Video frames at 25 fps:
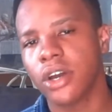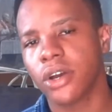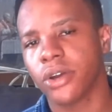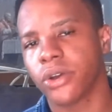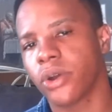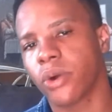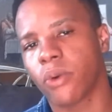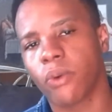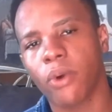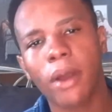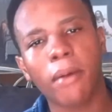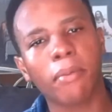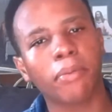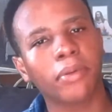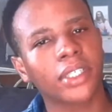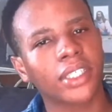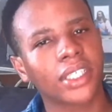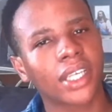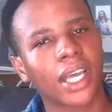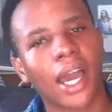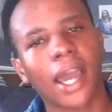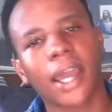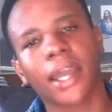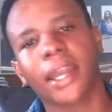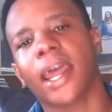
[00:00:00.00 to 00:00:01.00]
your
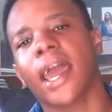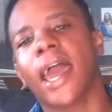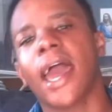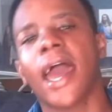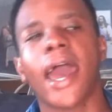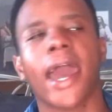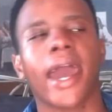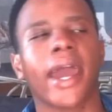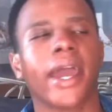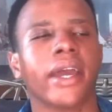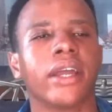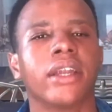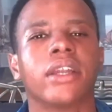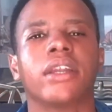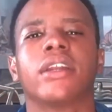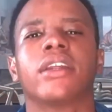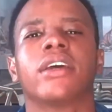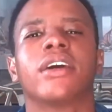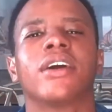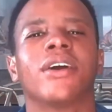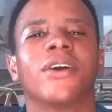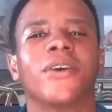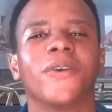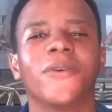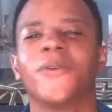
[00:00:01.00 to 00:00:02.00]
website and
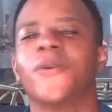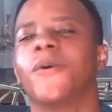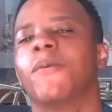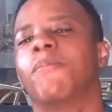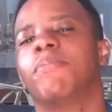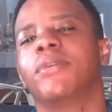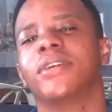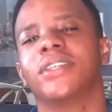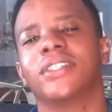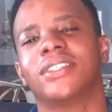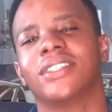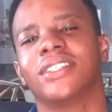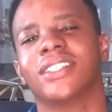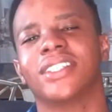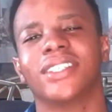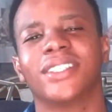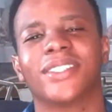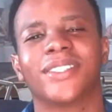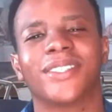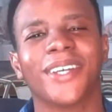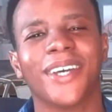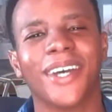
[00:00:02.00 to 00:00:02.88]
your business.